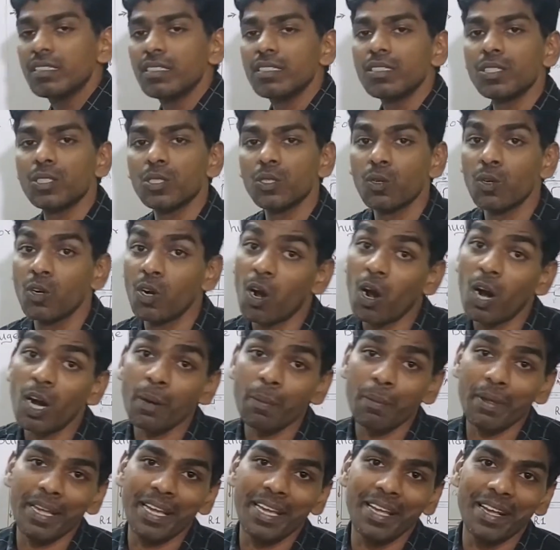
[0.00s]
should
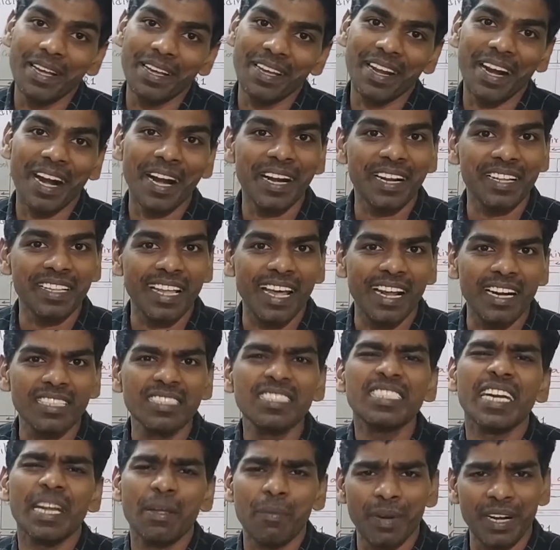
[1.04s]
not be greater than
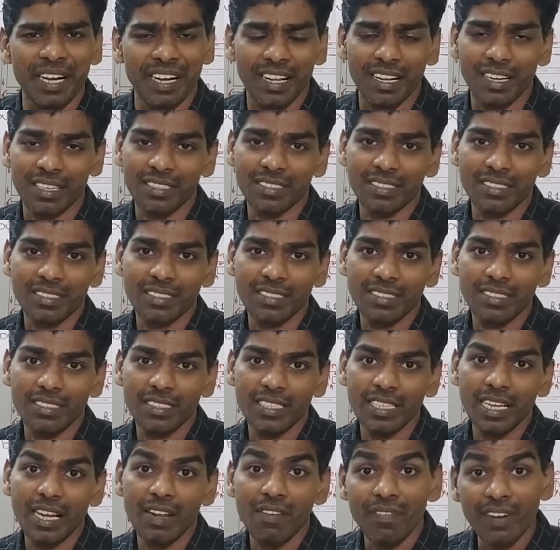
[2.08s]
3 meter.
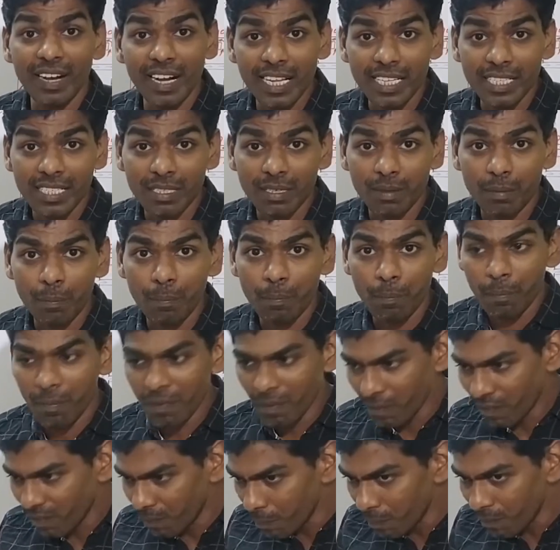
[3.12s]
If it is
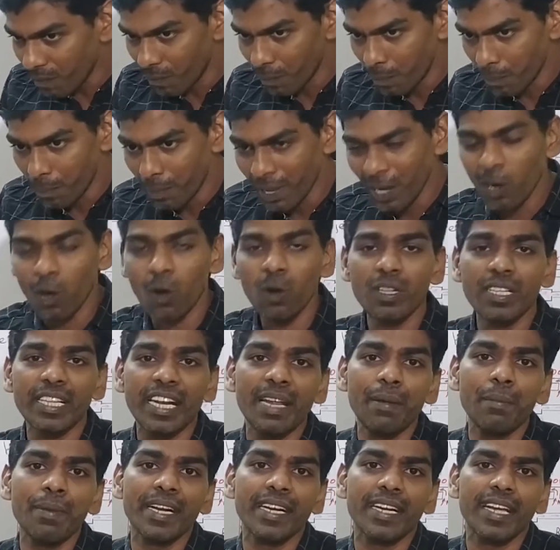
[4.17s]
below
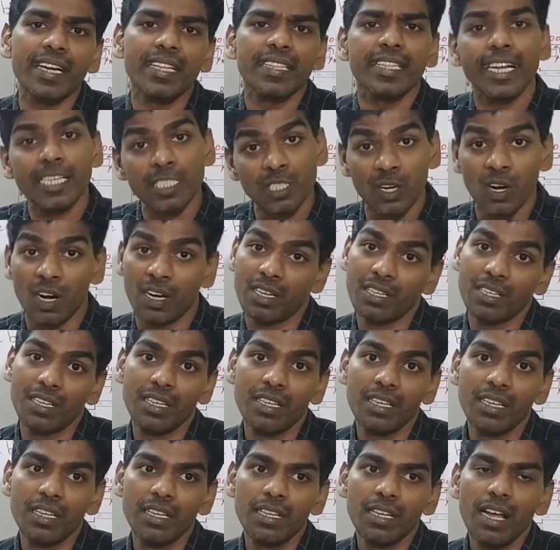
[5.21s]
3 meter, that's good.
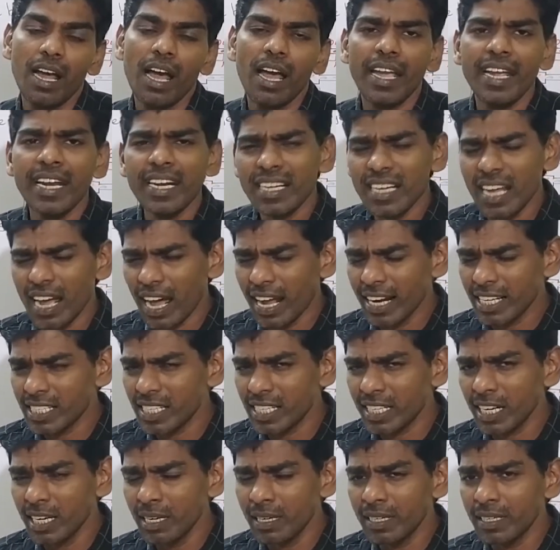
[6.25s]
At
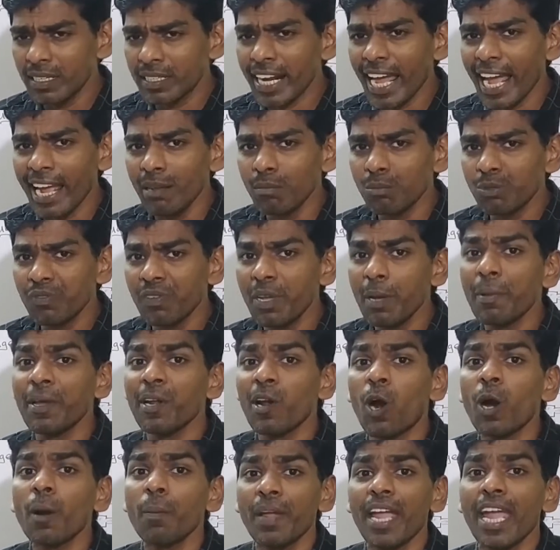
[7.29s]
certain times we may
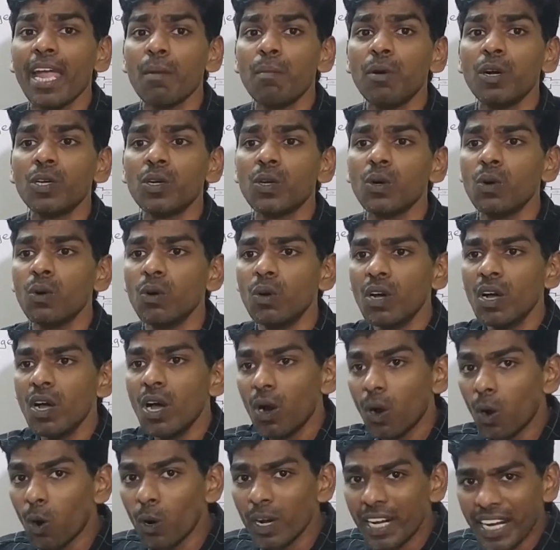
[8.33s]
not be able to
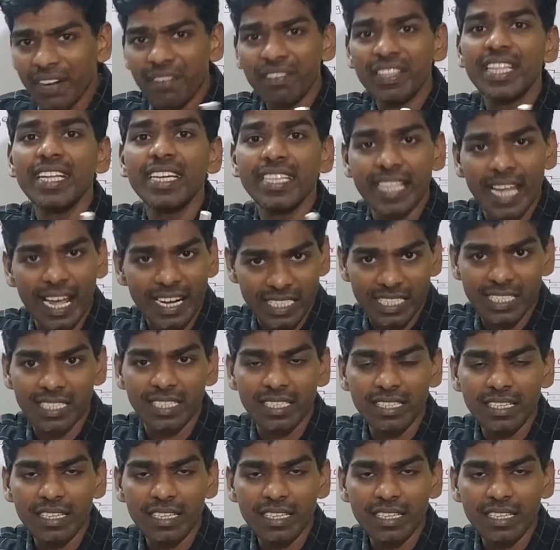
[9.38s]
hold it within that.